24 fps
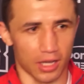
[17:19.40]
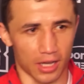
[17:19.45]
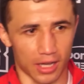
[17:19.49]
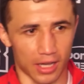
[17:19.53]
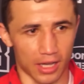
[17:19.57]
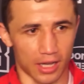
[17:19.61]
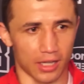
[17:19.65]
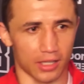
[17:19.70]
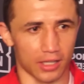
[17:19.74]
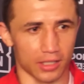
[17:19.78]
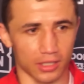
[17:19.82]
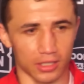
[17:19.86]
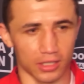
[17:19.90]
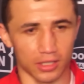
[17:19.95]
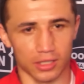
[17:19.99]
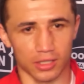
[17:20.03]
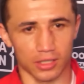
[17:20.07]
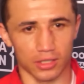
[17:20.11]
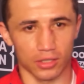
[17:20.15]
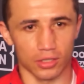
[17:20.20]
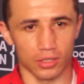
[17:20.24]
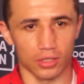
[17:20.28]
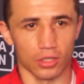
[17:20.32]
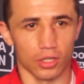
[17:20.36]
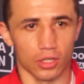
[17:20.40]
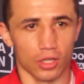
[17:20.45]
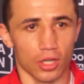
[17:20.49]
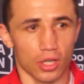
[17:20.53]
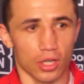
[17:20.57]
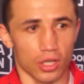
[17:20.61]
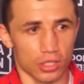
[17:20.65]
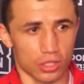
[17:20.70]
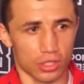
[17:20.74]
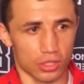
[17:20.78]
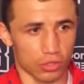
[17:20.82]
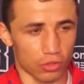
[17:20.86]
all these picks,
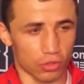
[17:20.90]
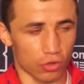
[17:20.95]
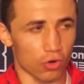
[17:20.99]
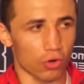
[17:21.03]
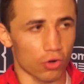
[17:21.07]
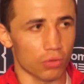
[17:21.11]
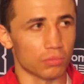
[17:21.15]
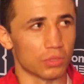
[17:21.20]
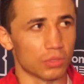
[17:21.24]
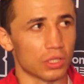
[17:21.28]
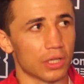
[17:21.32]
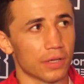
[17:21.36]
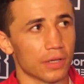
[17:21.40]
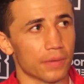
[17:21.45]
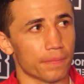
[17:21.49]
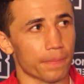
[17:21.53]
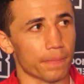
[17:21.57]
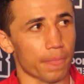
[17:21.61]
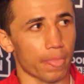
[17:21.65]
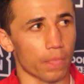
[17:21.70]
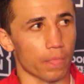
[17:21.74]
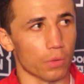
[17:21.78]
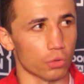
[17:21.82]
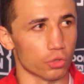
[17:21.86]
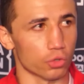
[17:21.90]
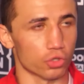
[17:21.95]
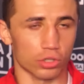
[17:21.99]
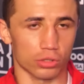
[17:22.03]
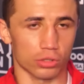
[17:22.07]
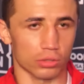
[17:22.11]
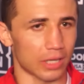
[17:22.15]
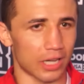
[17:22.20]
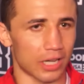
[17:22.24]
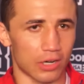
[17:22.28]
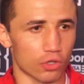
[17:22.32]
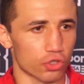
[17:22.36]
Israil Madrimov posted videos of
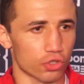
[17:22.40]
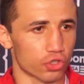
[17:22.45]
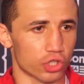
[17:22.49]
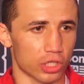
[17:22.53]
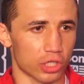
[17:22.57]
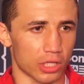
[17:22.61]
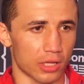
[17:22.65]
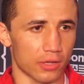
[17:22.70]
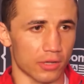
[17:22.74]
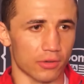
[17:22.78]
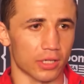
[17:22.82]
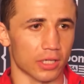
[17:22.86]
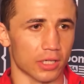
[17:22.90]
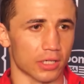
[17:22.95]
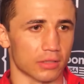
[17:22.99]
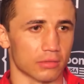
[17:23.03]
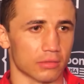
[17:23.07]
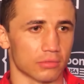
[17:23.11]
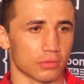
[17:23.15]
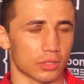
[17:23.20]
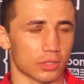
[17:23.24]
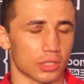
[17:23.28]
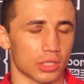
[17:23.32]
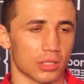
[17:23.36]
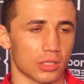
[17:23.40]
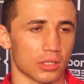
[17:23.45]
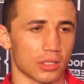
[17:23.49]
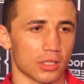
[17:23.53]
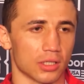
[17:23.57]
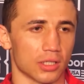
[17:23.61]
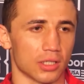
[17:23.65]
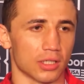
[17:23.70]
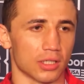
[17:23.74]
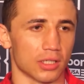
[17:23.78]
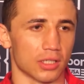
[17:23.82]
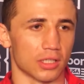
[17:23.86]
himself training in the gym.
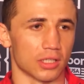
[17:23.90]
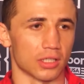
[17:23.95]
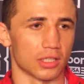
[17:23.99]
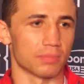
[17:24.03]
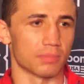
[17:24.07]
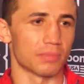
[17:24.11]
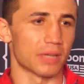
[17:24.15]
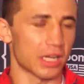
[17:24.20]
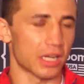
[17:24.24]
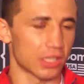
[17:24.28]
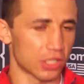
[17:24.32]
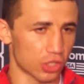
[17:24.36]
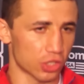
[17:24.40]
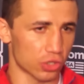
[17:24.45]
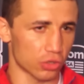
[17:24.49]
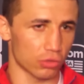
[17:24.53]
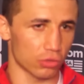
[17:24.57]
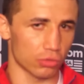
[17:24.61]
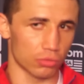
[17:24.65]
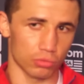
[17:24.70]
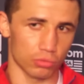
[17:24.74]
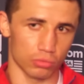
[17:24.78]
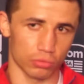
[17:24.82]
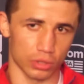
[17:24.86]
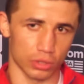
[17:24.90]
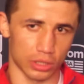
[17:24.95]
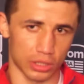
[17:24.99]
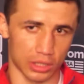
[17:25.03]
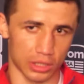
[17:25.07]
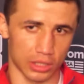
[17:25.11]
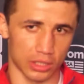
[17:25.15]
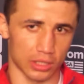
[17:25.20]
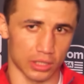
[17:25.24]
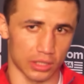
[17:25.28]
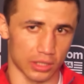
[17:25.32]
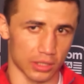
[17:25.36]
Fans have keenly
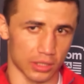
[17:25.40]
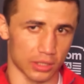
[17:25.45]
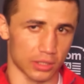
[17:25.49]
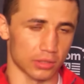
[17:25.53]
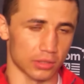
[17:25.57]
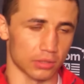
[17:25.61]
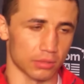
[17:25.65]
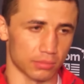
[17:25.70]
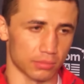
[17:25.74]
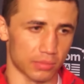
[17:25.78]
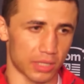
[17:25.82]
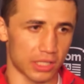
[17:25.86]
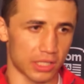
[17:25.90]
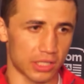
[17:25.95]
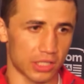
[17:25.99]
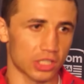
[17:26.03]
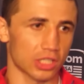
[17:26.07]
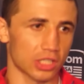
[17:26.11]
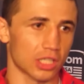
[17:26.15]
noted these attributes,